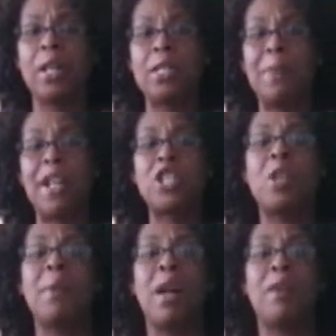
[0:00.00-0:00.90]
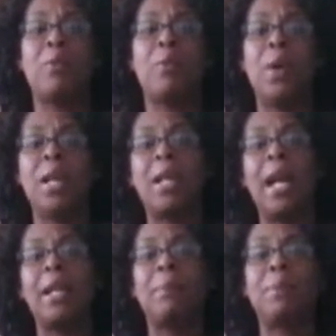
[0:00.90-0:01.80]
spectrum of what
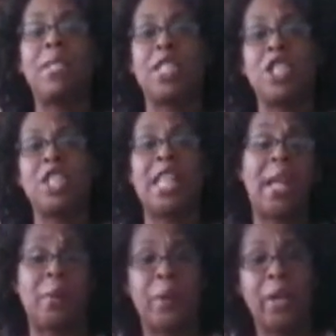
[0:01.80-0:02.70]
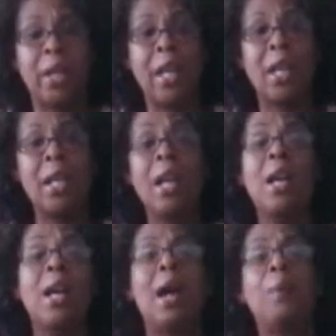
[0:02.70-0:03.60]
kind of positions I can work in.
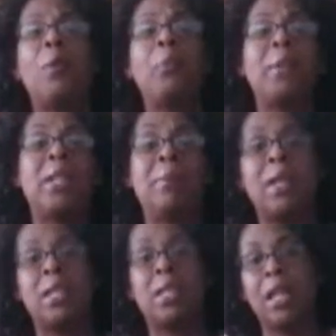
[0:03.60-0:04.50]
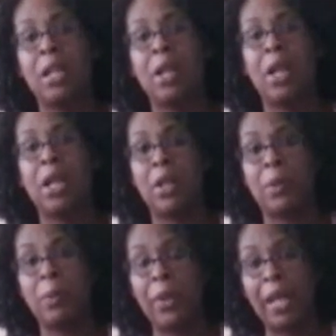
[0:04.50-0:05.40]
I won't be limited to kindergarten
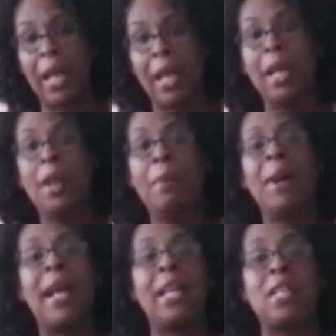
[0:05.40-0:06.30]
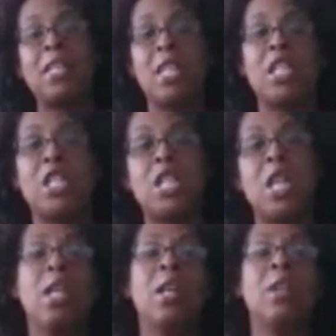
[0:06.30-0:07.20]
or pre-K, but I can teach
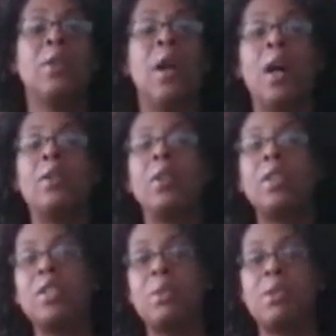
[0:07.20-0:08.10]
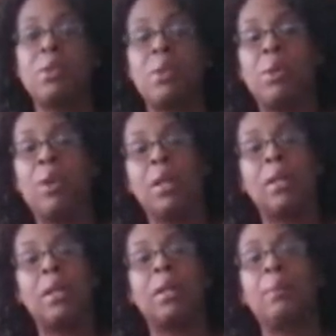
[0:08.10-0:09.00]
nursery school,
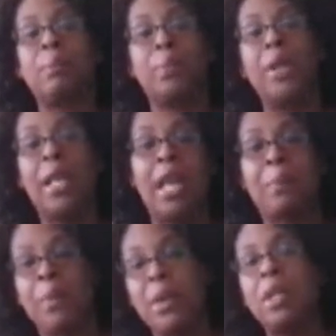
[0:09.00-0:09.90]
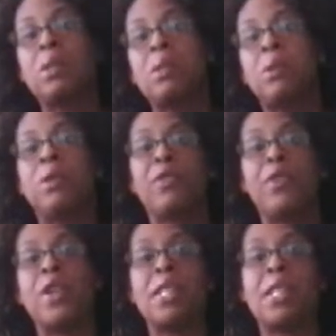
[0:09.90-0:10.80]
pre-K, preschool,
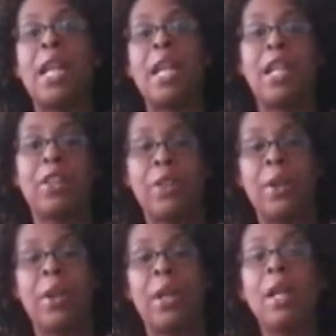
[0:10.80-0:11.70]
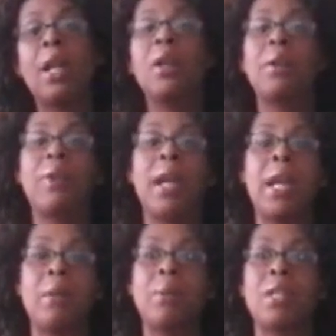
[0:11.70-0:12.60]
first, second, and third
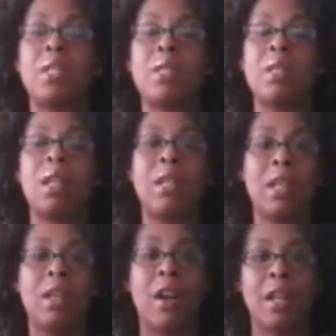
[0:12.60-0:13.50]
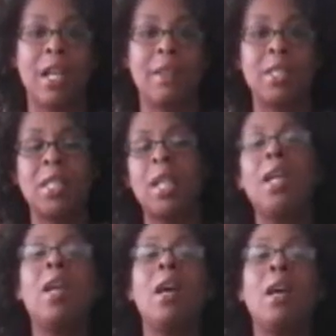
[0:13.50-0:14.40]
grade, which in kindergarten,
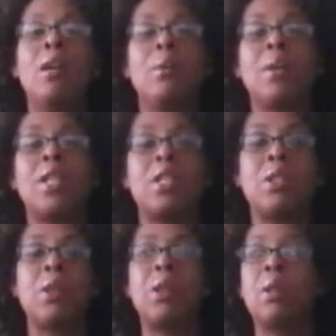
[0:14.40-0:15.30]
obviously, which